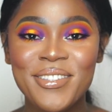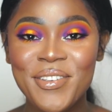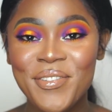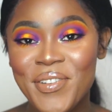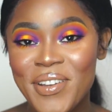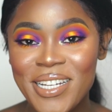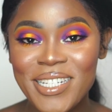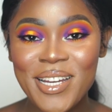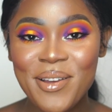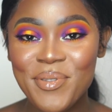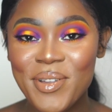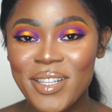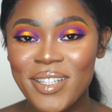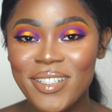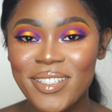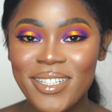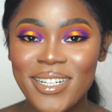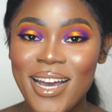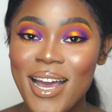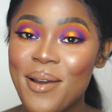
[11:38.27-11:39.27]
to finish up the
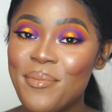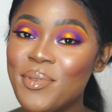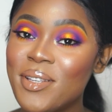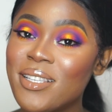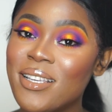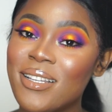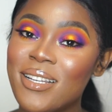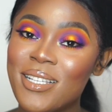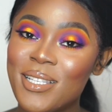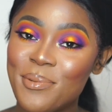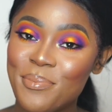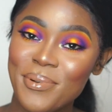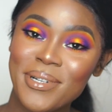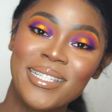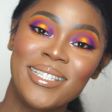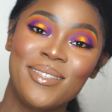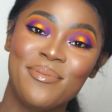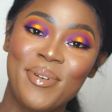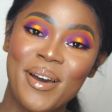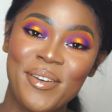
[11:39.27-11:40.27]
look, I'm just gonna
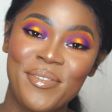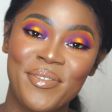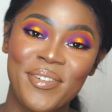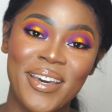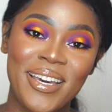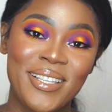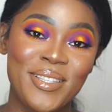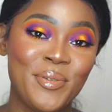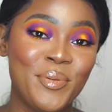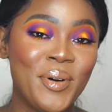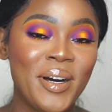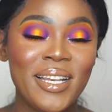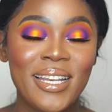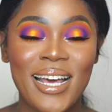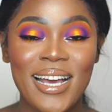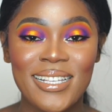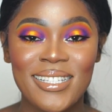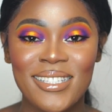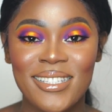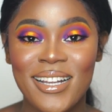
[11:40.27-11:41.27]
spritz my face one
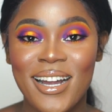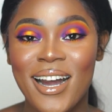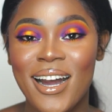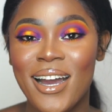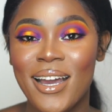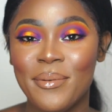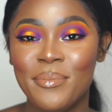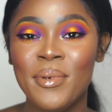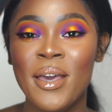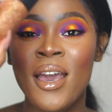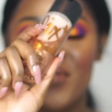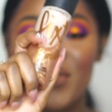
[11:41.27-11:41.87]
last time.